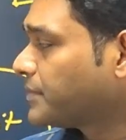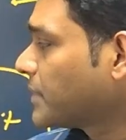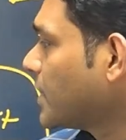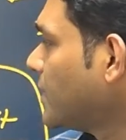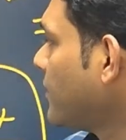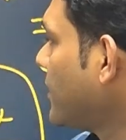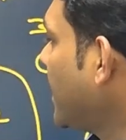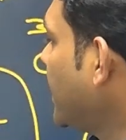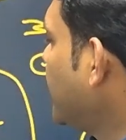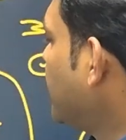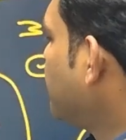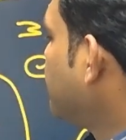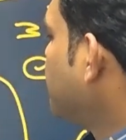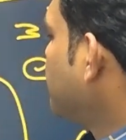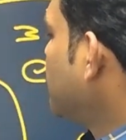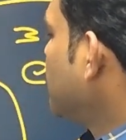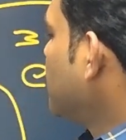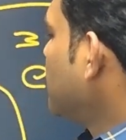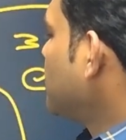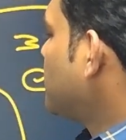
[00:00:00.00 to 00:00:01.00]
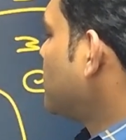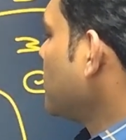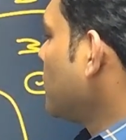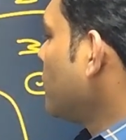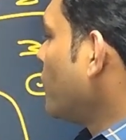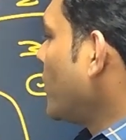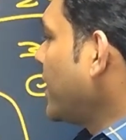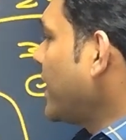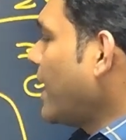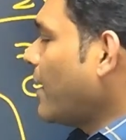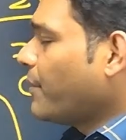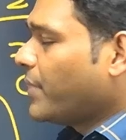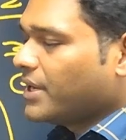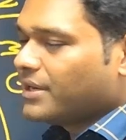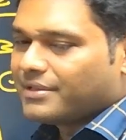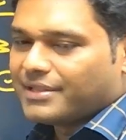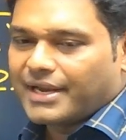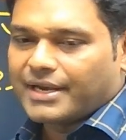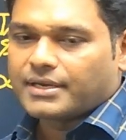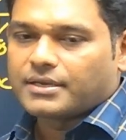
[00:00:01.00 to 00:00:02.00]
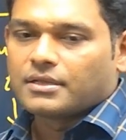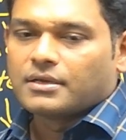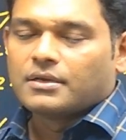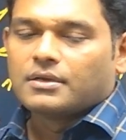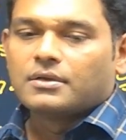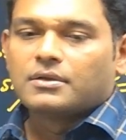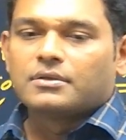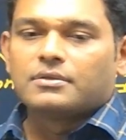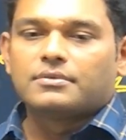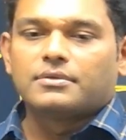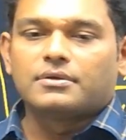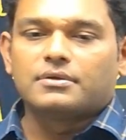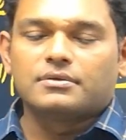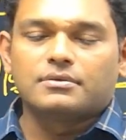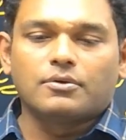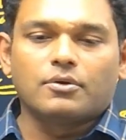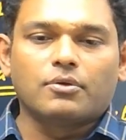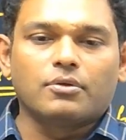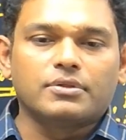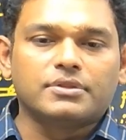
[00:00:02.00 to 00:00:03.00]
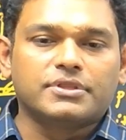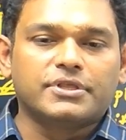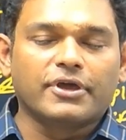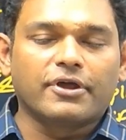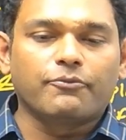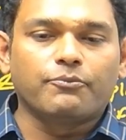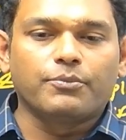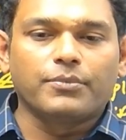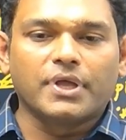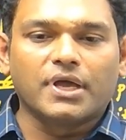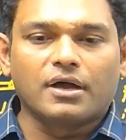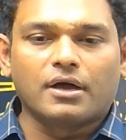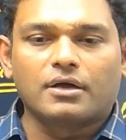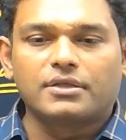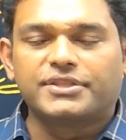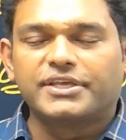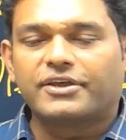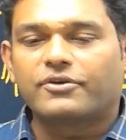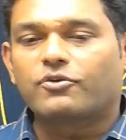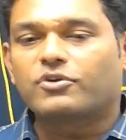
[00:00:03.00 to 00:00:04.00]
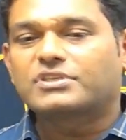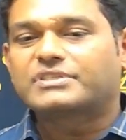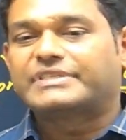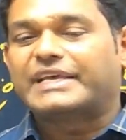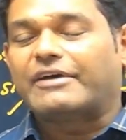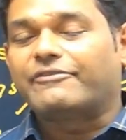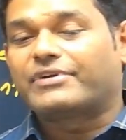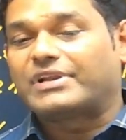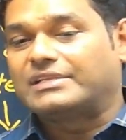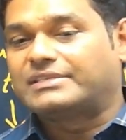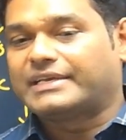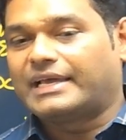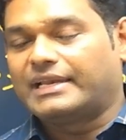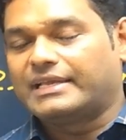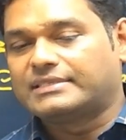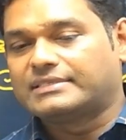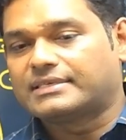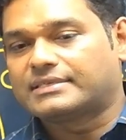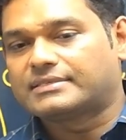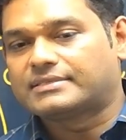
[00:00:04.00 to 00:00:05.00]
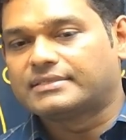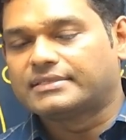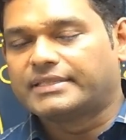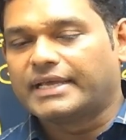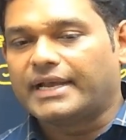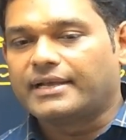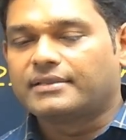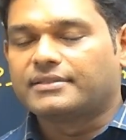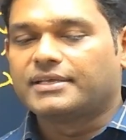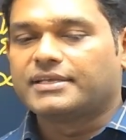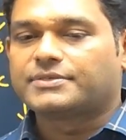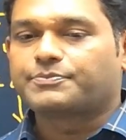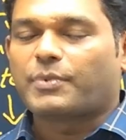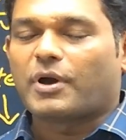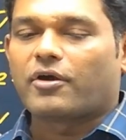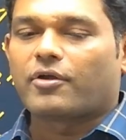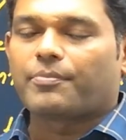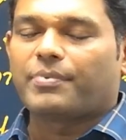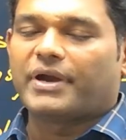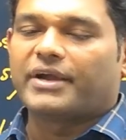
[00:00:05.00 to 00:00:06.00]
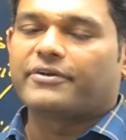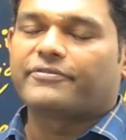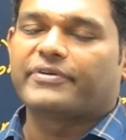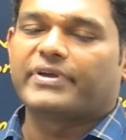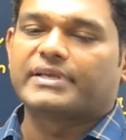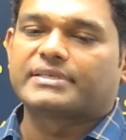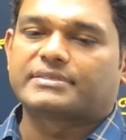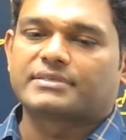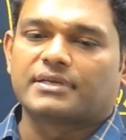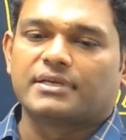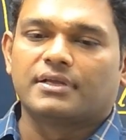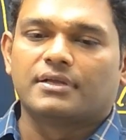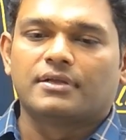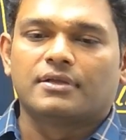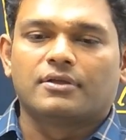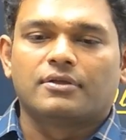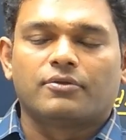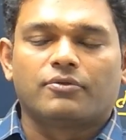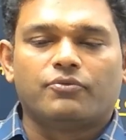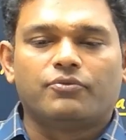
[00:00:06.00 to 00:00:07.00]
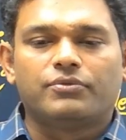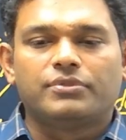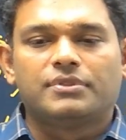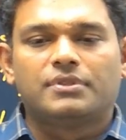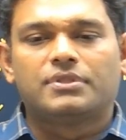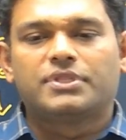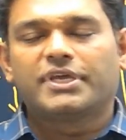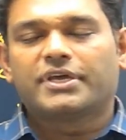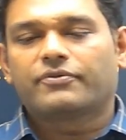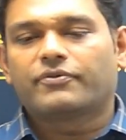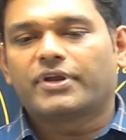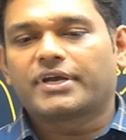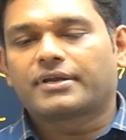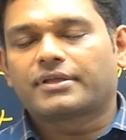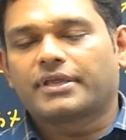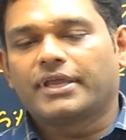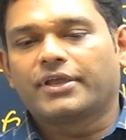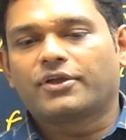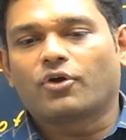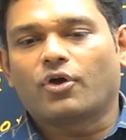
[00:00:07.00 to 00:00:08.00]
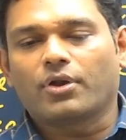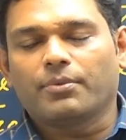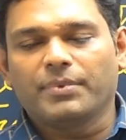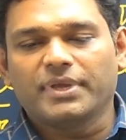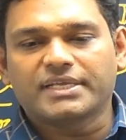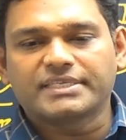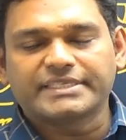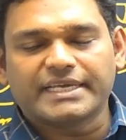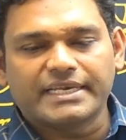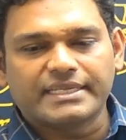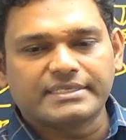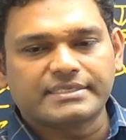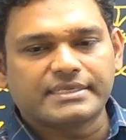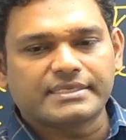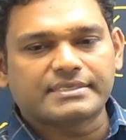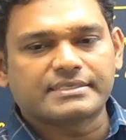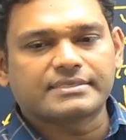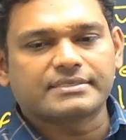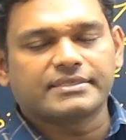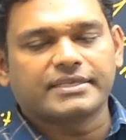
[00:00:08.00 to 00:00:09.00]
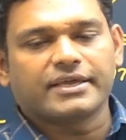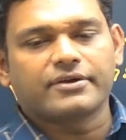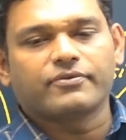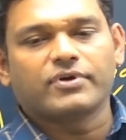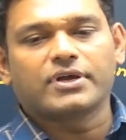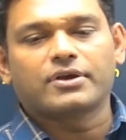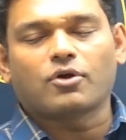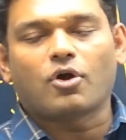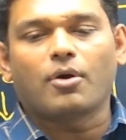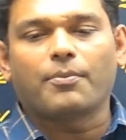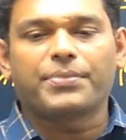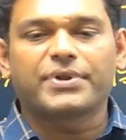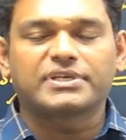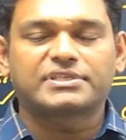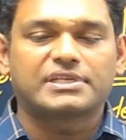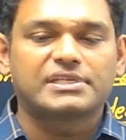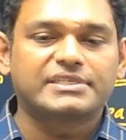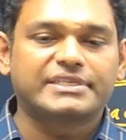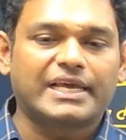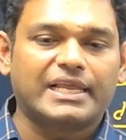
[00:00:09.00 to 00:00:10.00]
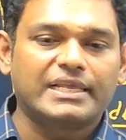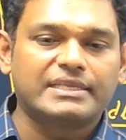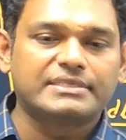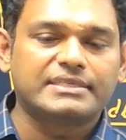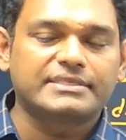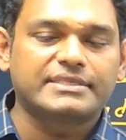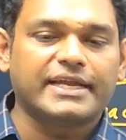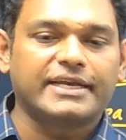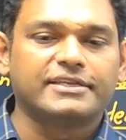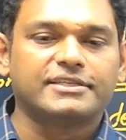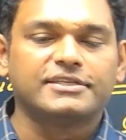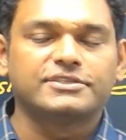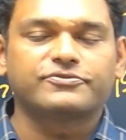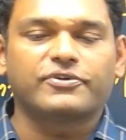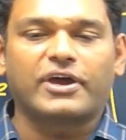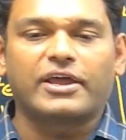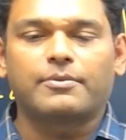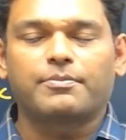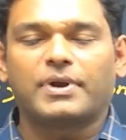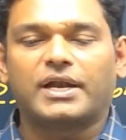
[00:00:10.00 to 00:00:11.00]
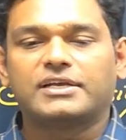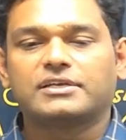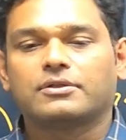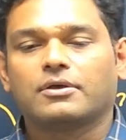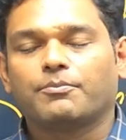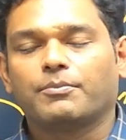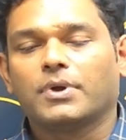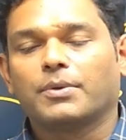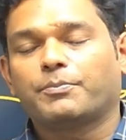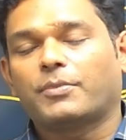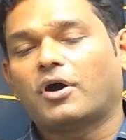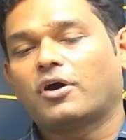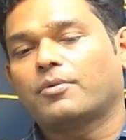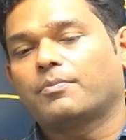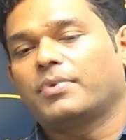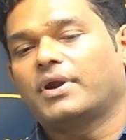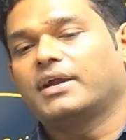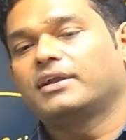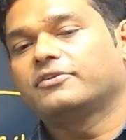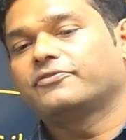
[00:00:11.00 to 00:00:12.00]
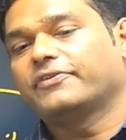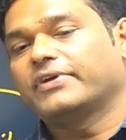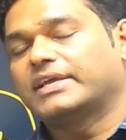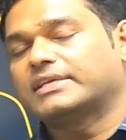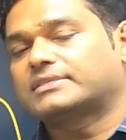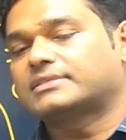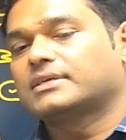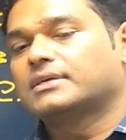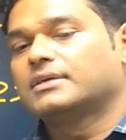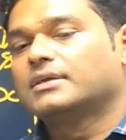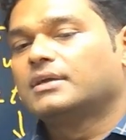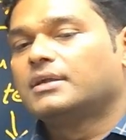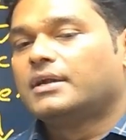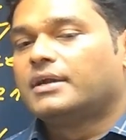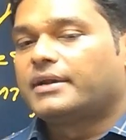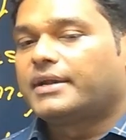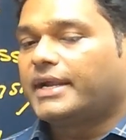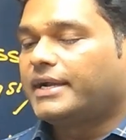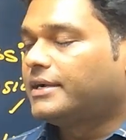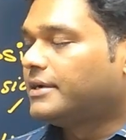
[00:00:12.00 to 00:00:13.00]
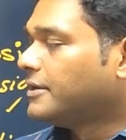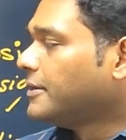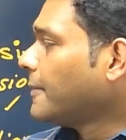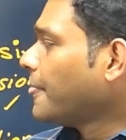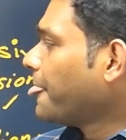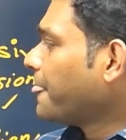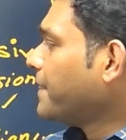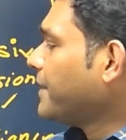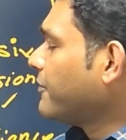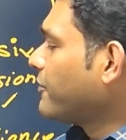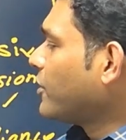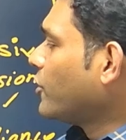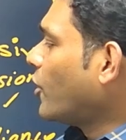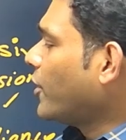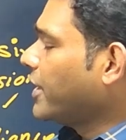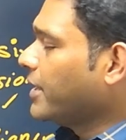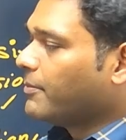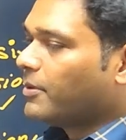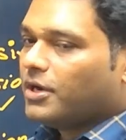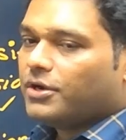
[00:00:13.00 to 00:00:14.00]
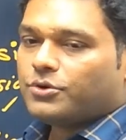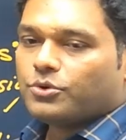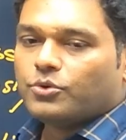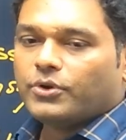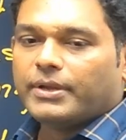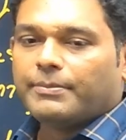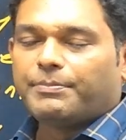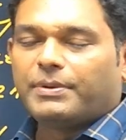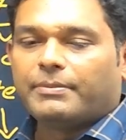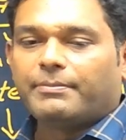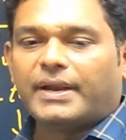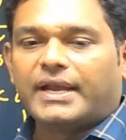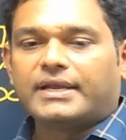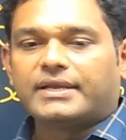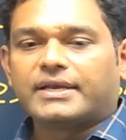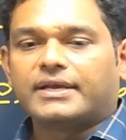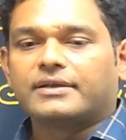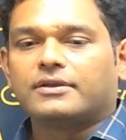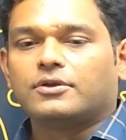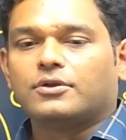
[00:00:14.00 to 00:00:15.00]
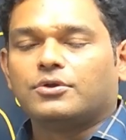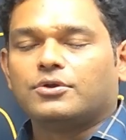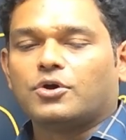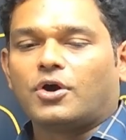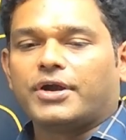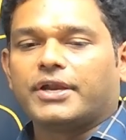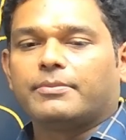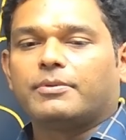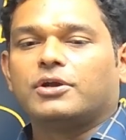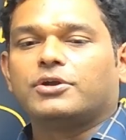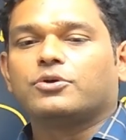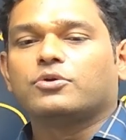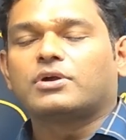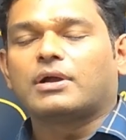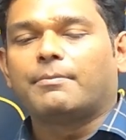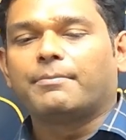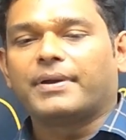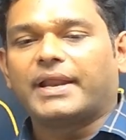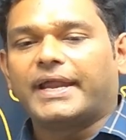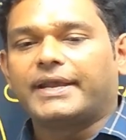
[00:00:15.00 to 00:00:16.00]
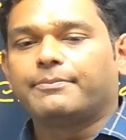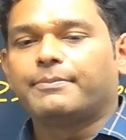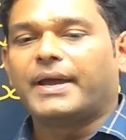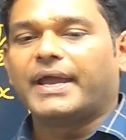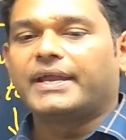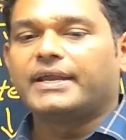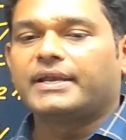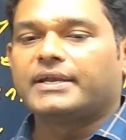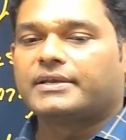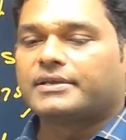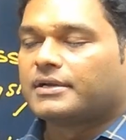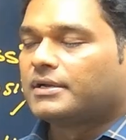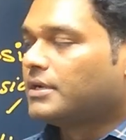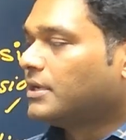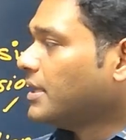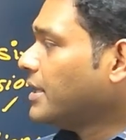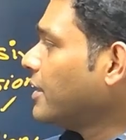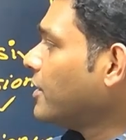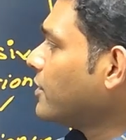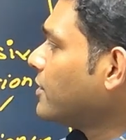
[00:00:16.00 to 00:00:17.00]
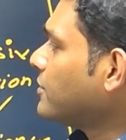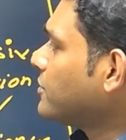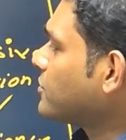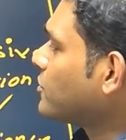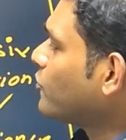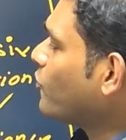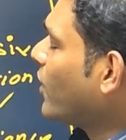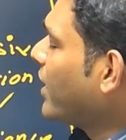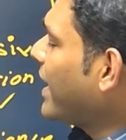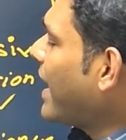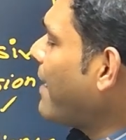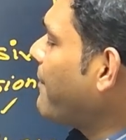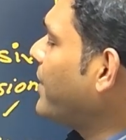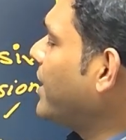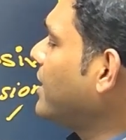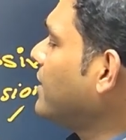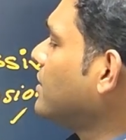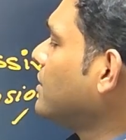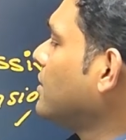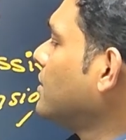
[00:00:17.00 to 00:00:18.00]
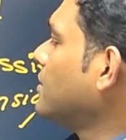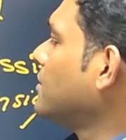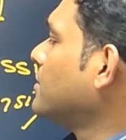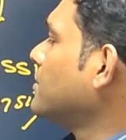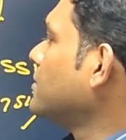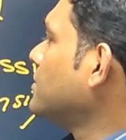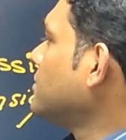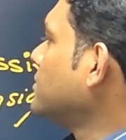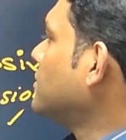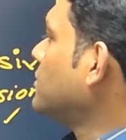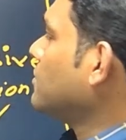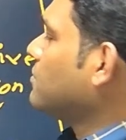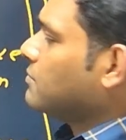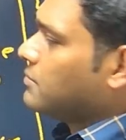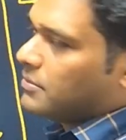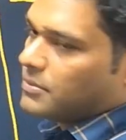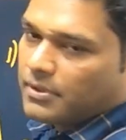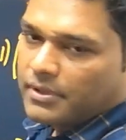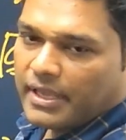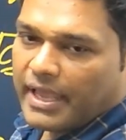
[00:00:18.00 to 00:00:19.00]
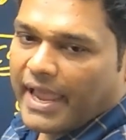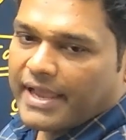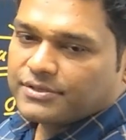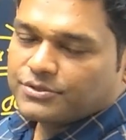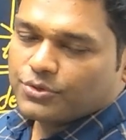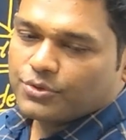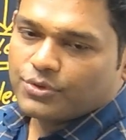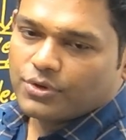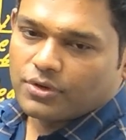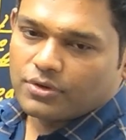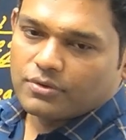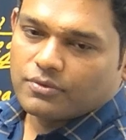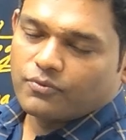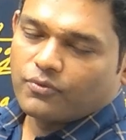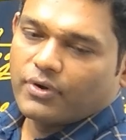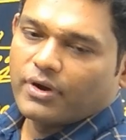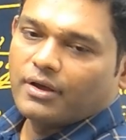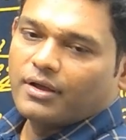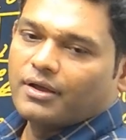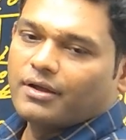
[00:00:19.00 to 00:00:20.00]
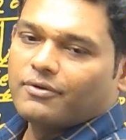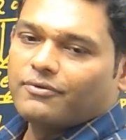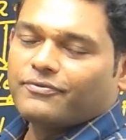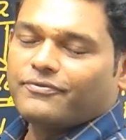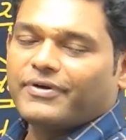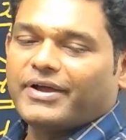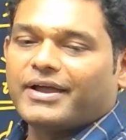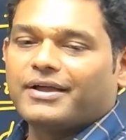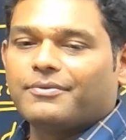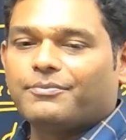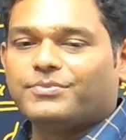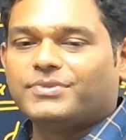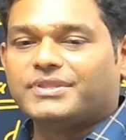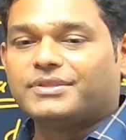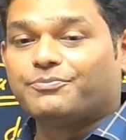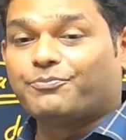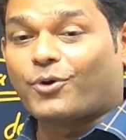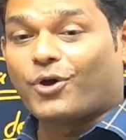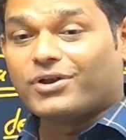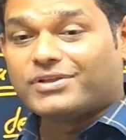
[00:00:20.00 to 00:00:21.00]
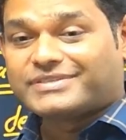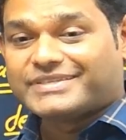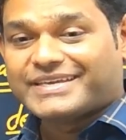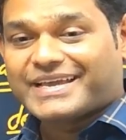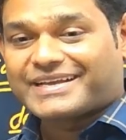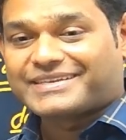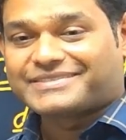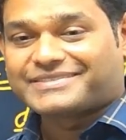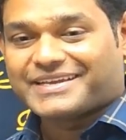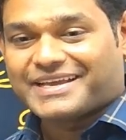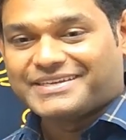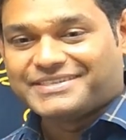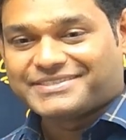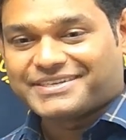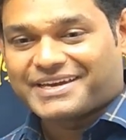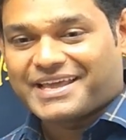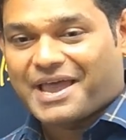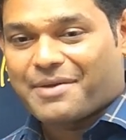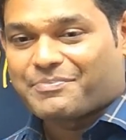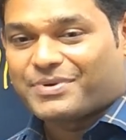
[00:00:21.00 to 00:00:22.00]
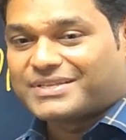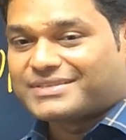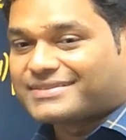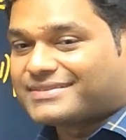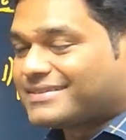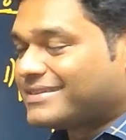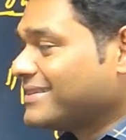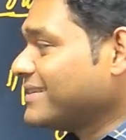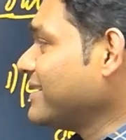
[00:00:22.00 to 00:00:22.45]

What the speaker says: Right. So what happened that there were several challenges that this power plant faced. There were economic challenges, there were operational challenges that this power plant faced. Right. They were not able to implement it, not able to comply by it. So what happened? As you know, policy extension happens.